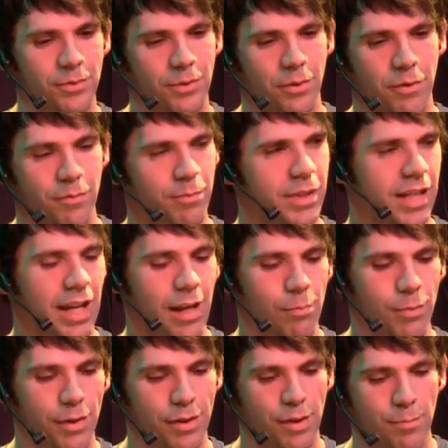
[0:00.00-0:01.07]
sort of became
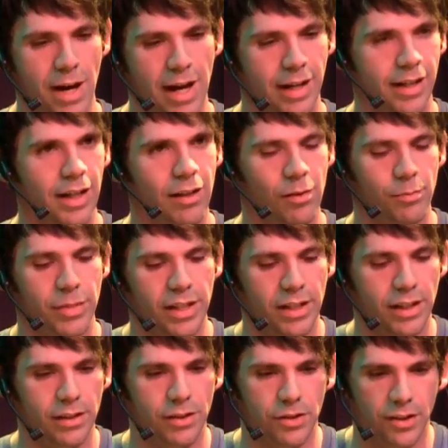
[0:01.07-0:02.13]
a thematic element
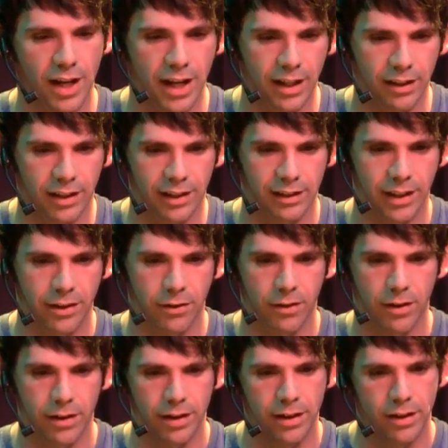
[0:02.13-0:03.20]
in the track like later
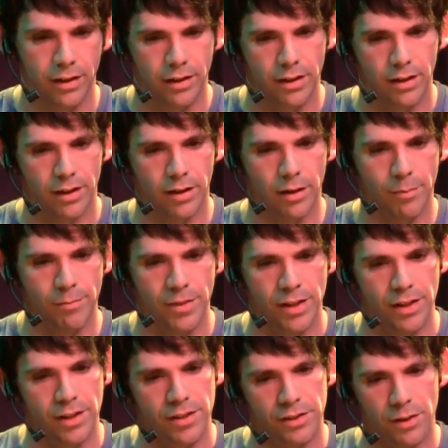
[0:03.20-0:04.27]
on.
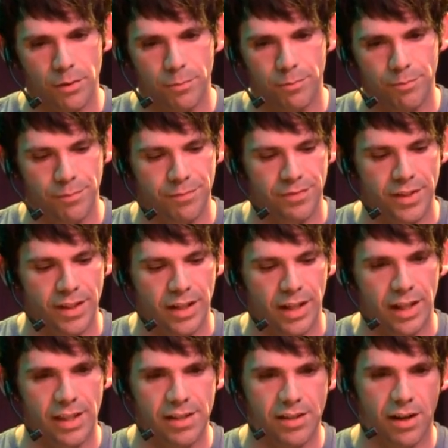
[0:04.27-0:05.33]
So
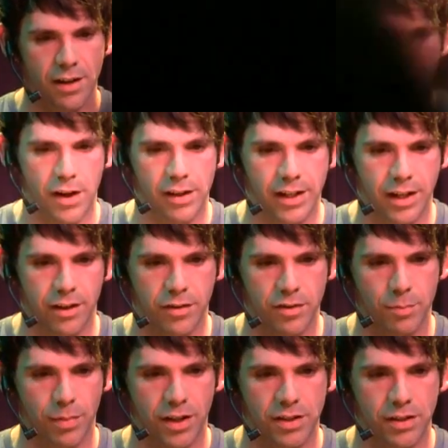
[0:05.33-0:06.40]
in this audio file here, there's
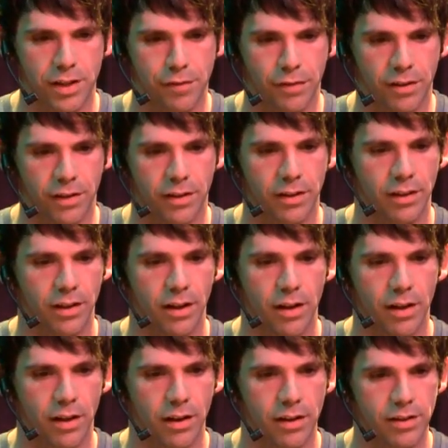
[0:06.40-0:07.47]
a bunch of different
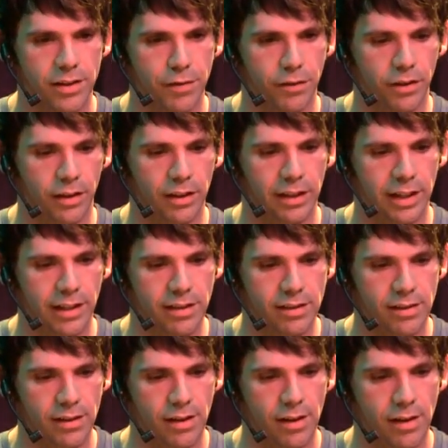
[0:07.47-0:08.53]

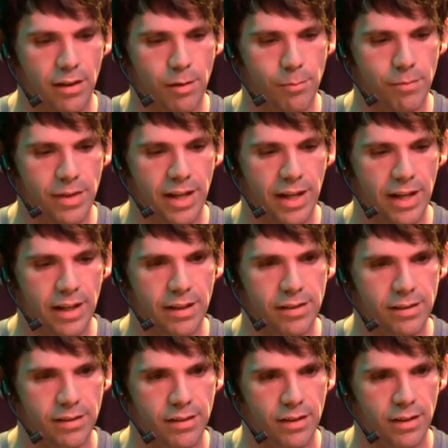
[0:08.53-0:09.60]
clicks,
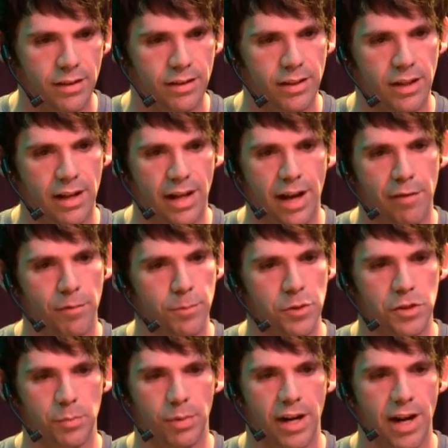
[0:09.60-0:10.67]
and then I have them
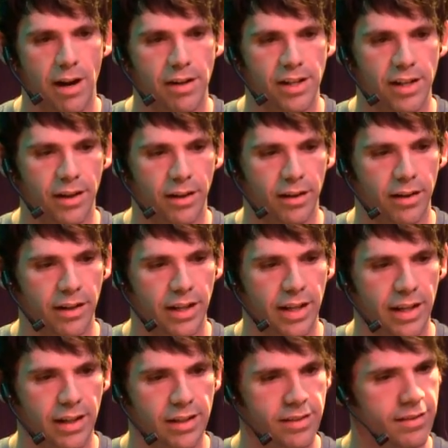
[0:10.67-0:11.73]
just spread out here.
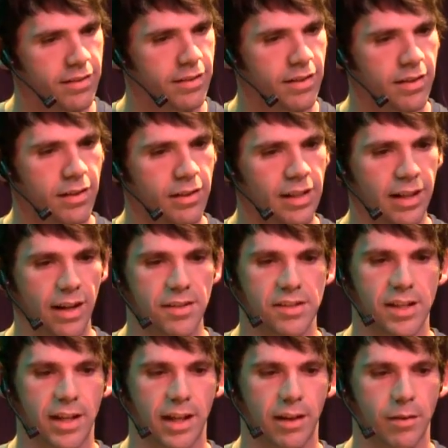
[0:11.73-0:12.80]
And like I was
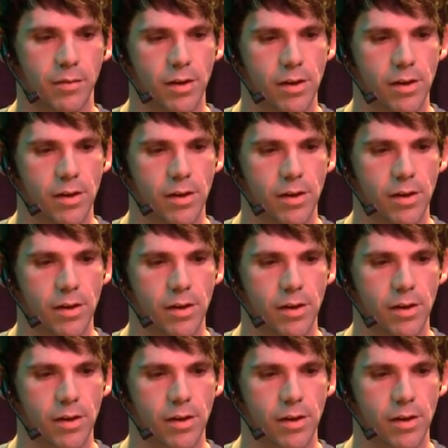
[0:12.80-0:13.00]
saying